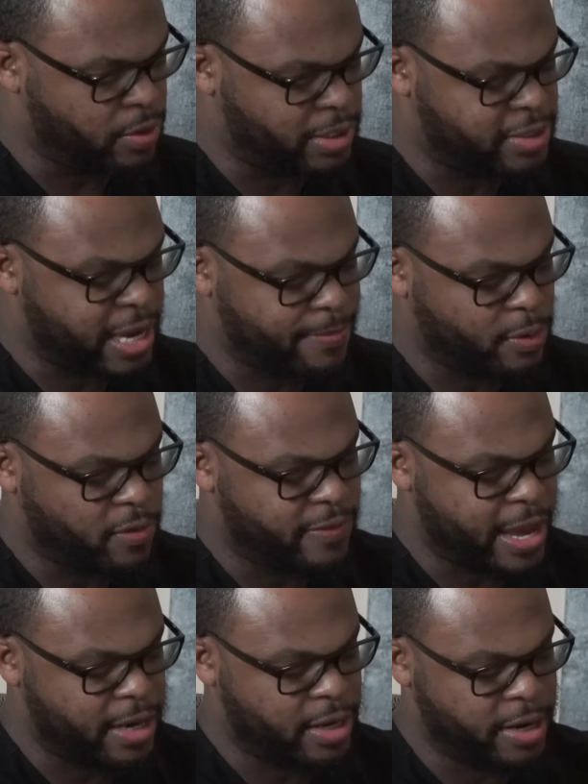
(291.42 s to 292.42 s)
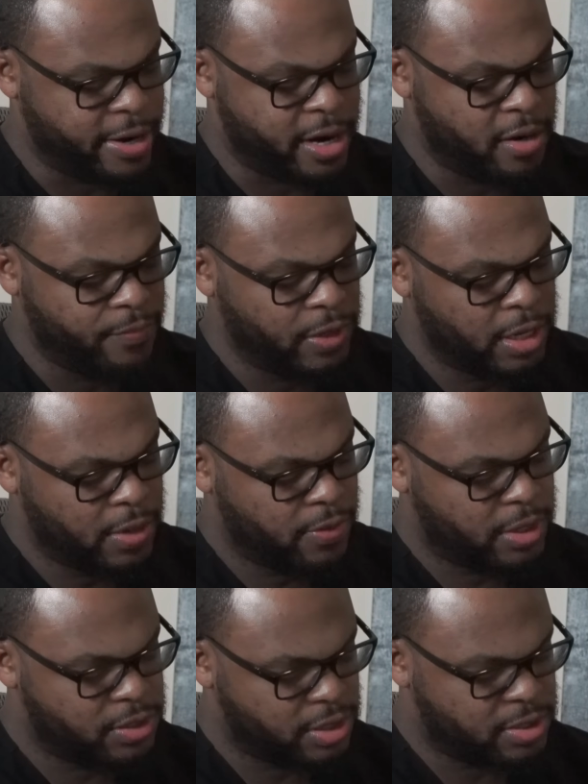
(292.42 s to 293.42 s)
example of that here.
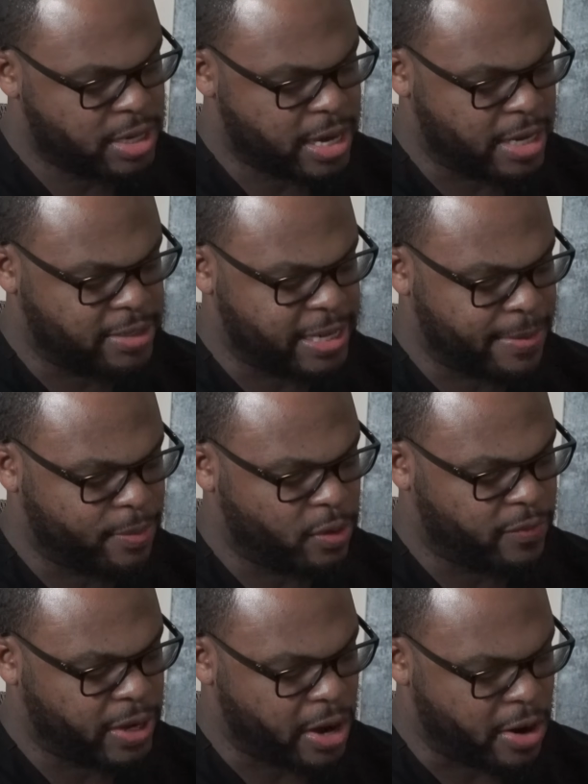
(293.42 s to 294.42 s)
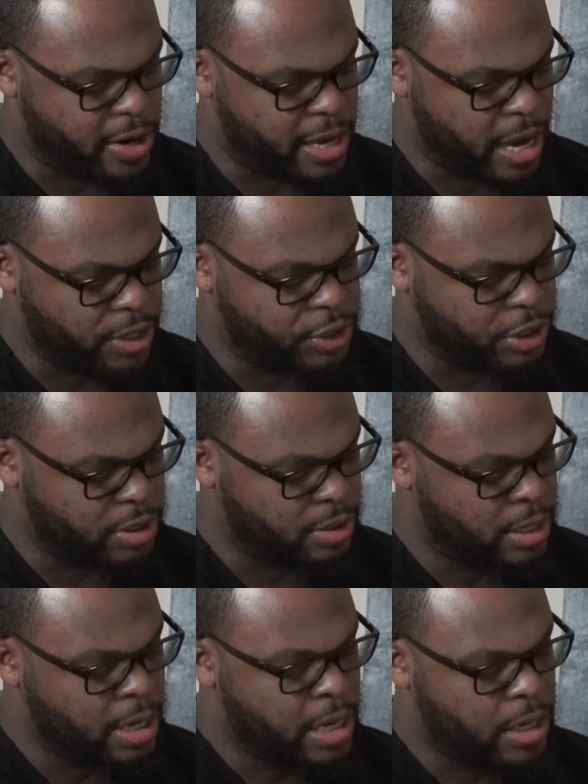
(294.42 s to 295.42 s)
This is an example of a herniation.
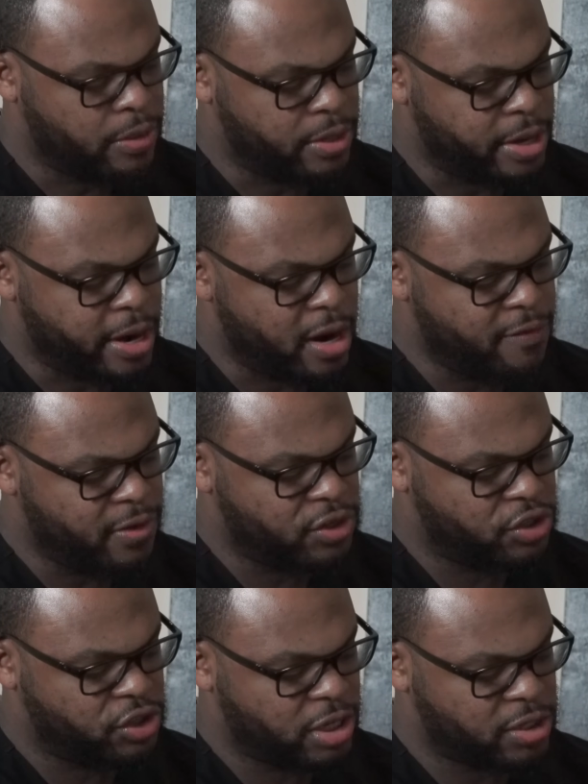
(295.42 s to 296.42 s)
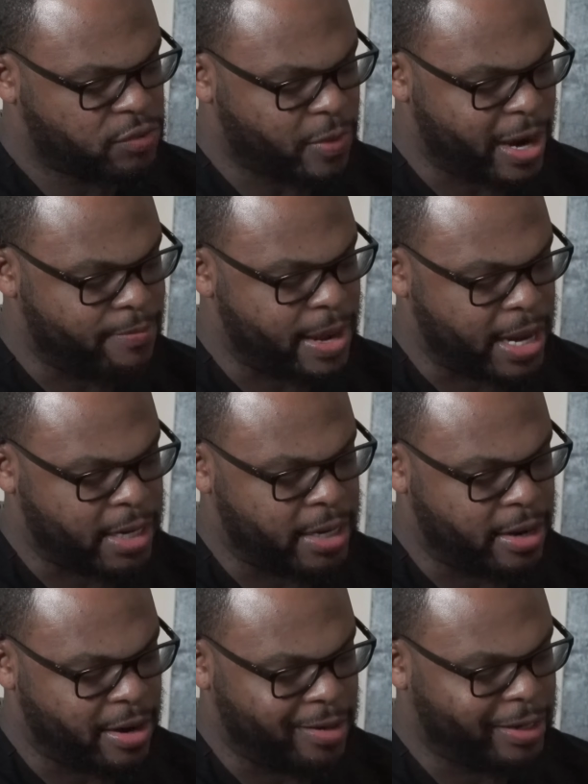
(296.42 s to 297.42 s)
The nerve is just right back
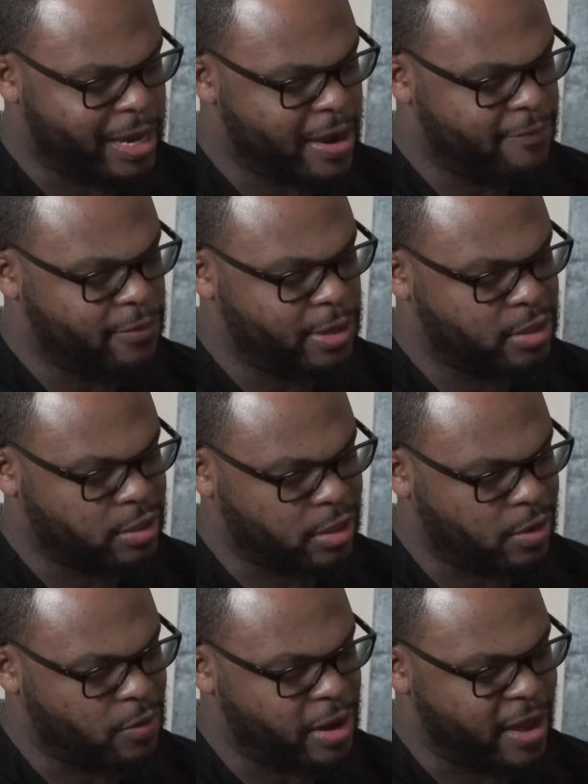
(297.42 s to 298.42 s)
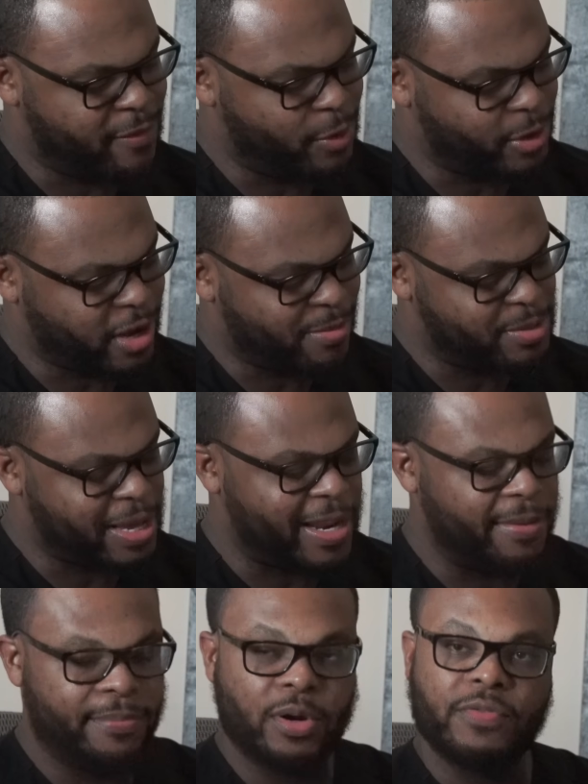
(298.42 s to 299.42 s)
here. At every single level, it comes out
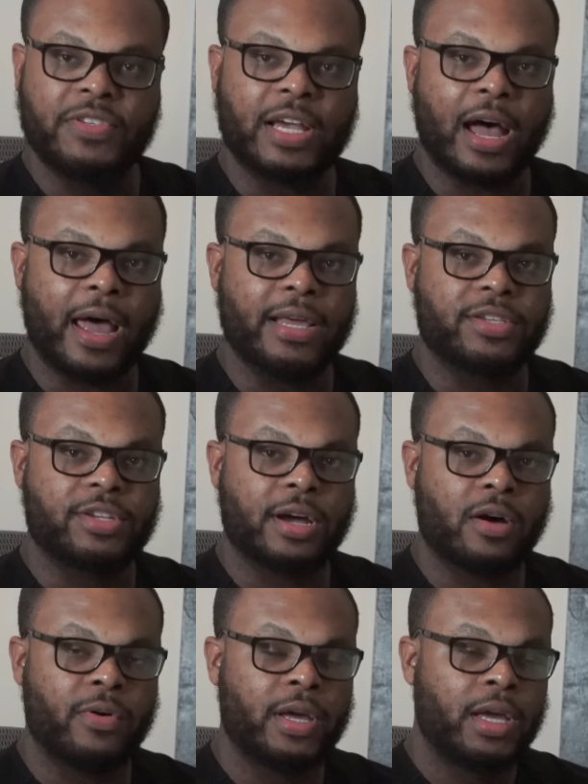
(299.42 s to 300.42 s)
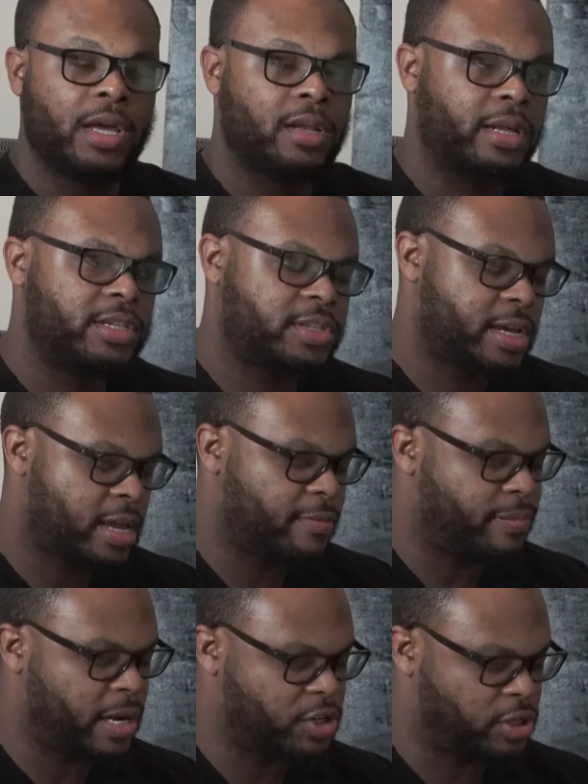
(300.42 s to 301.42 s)
at both sides. So let's say a
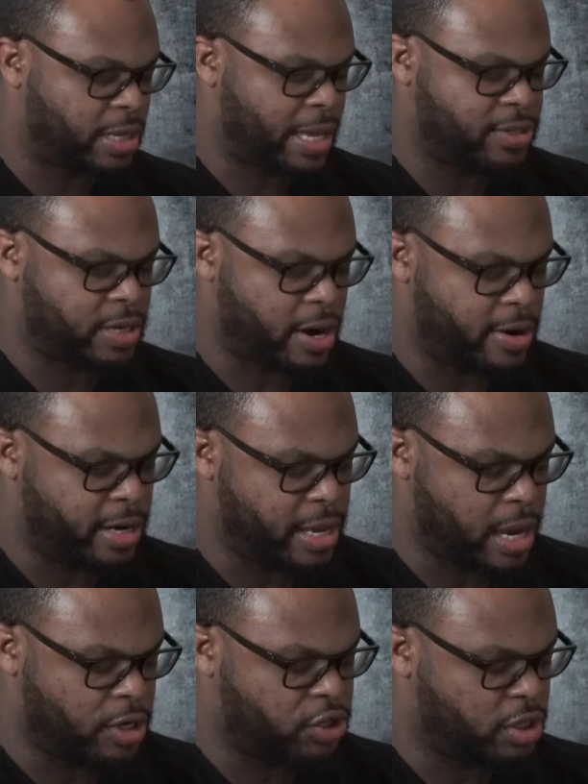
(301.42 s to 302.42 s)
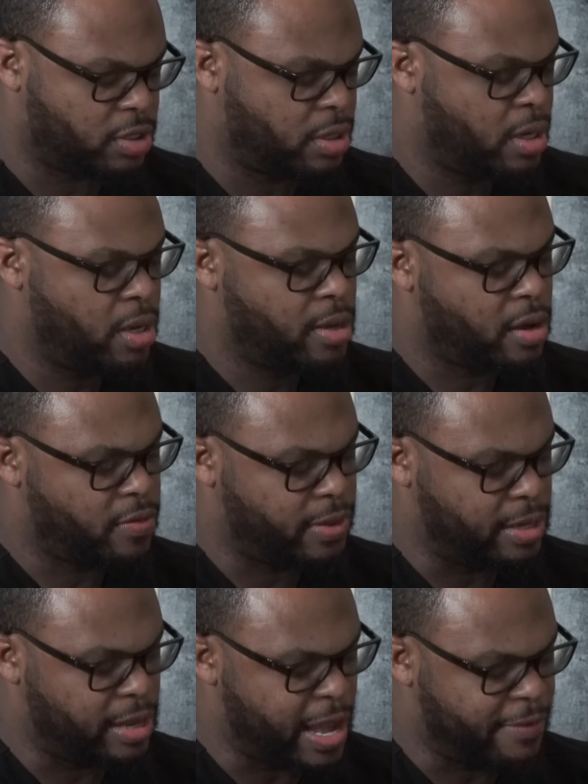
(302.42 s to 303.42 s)
patient has a herniation on
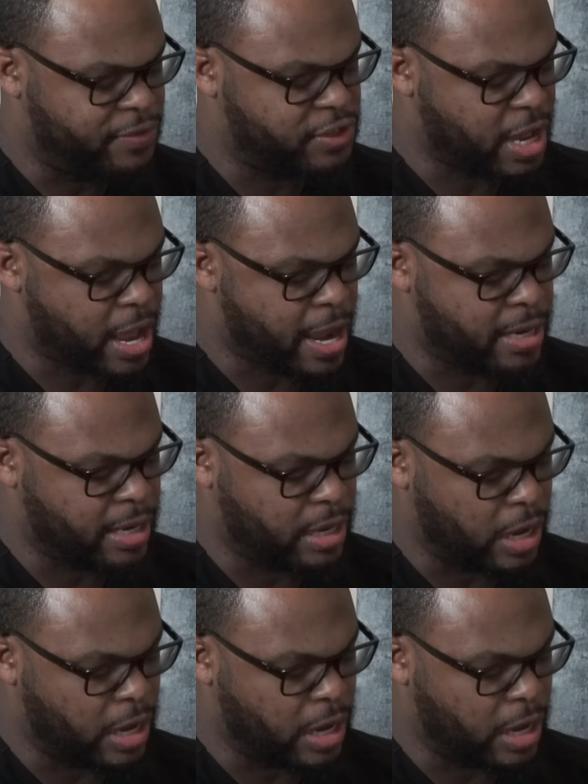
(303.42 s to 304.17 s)
the left side at